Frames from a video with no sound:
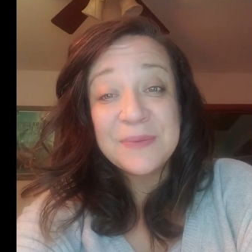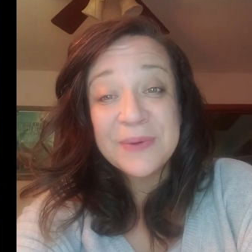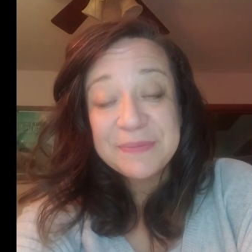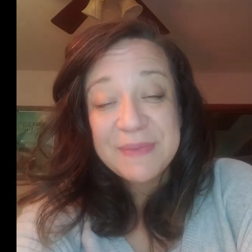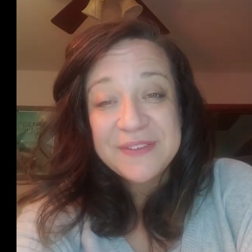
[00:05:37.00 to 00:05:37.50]

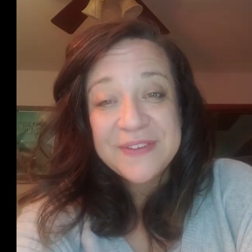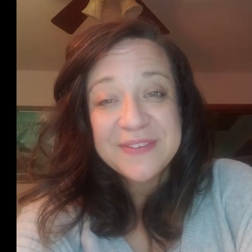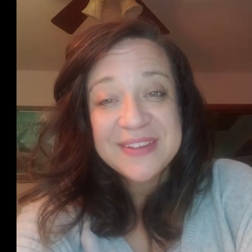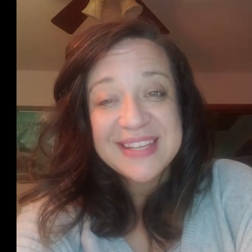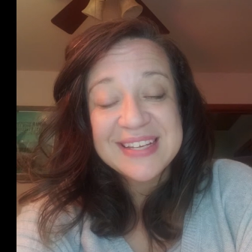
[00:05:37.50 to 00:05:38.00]
One of my
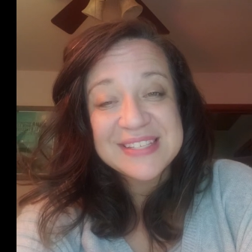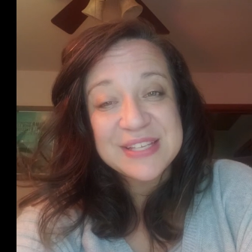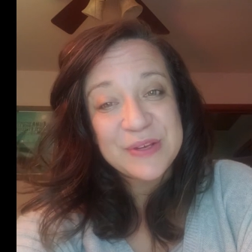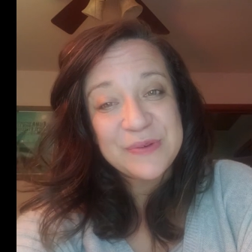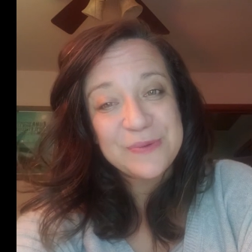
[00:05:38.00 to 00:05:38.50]
favorite things
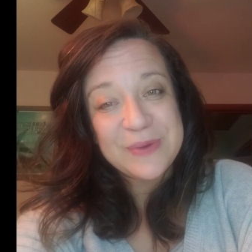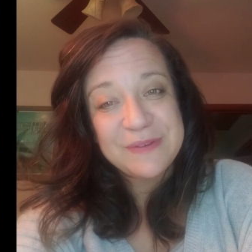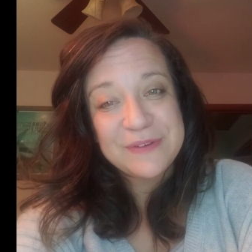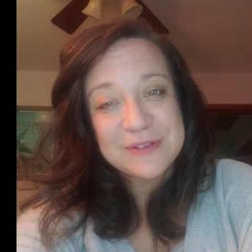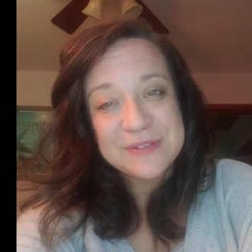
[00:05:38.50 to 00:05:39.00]
to do when we
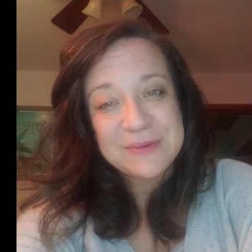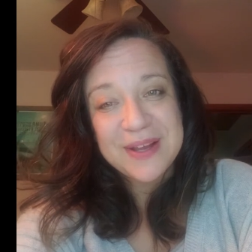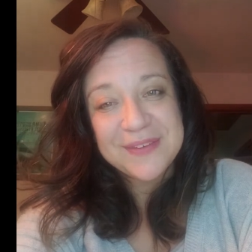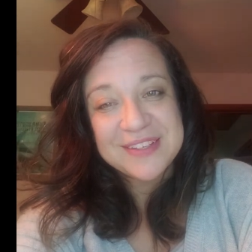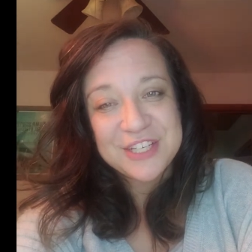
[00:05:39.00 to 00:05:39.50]
first
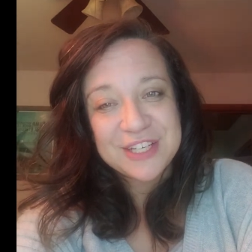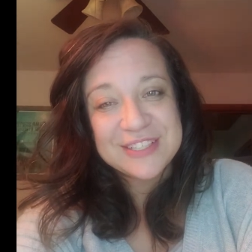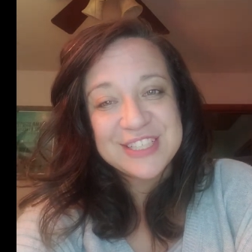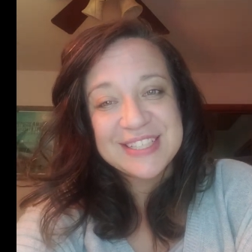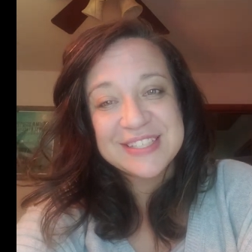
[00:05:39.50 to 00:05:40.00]
arrive at
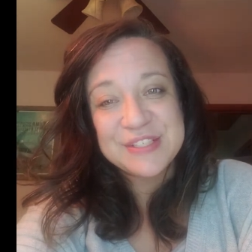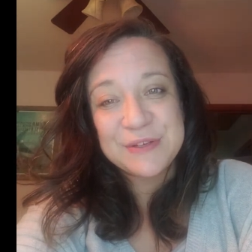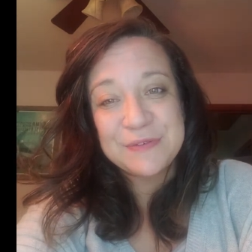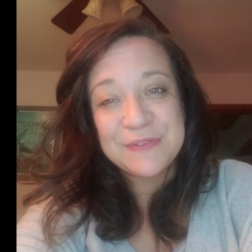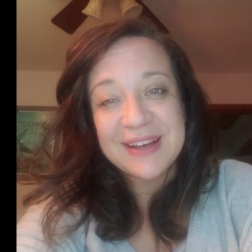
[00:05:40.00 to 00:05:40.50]
church is
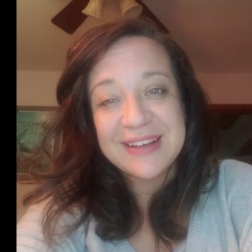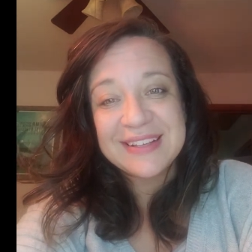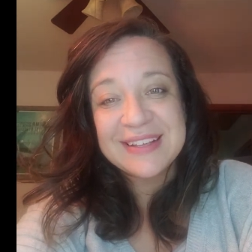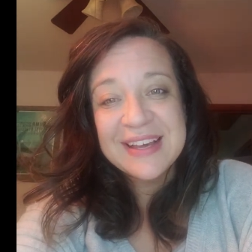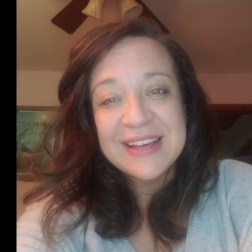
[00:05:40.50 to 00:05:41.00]
to
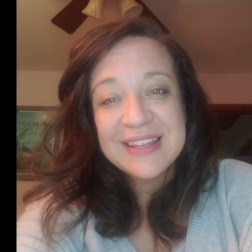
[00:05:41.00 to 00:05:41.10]
find